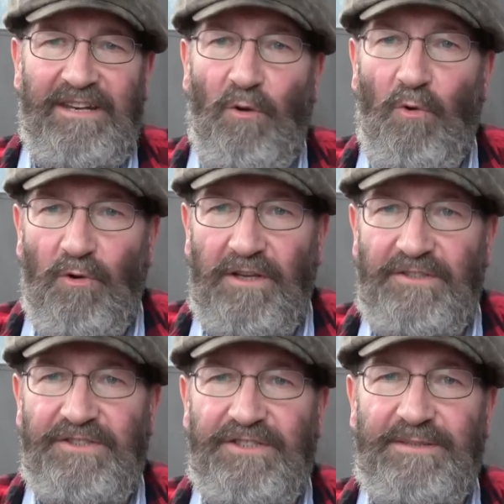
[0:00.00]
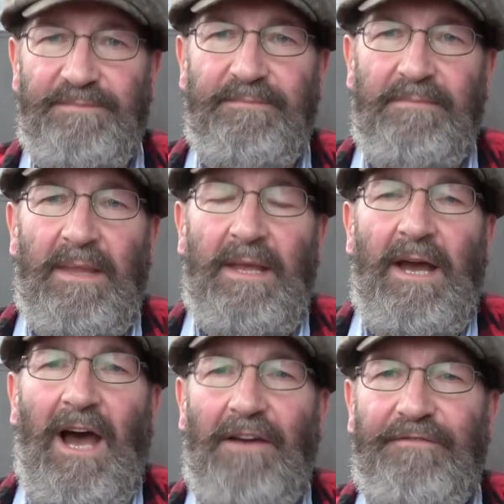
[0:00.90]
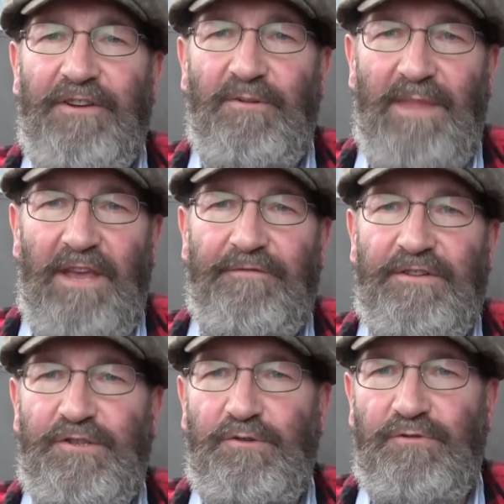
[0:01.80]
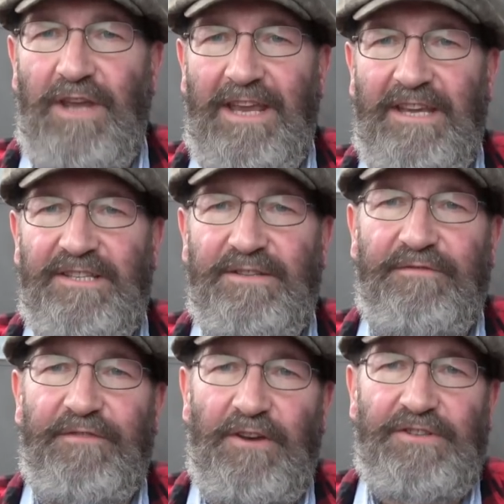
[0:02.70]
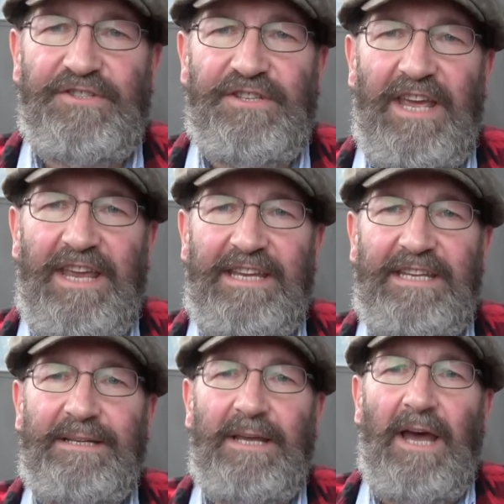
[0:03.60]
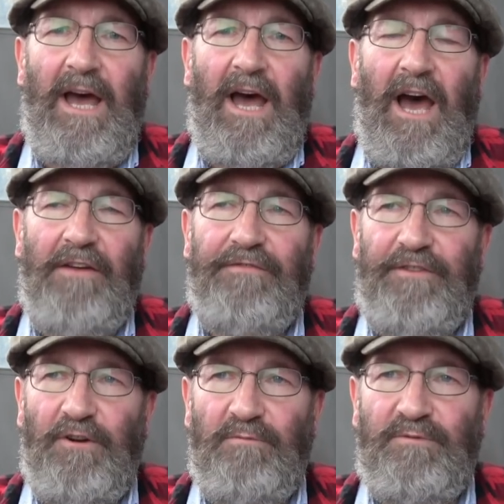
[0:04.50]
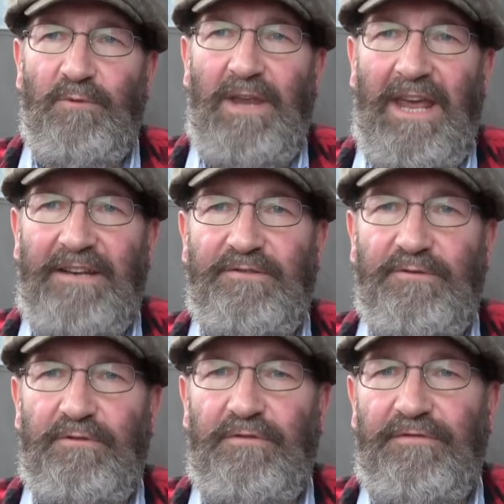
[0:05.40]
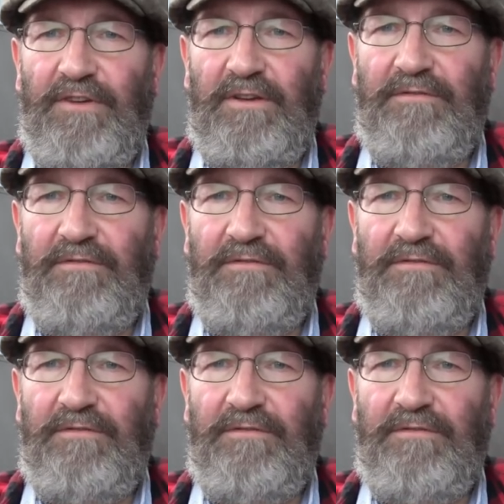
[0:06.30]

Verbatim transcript: in August. I filmed there for two days. The first day I filmed we had a sort of uh,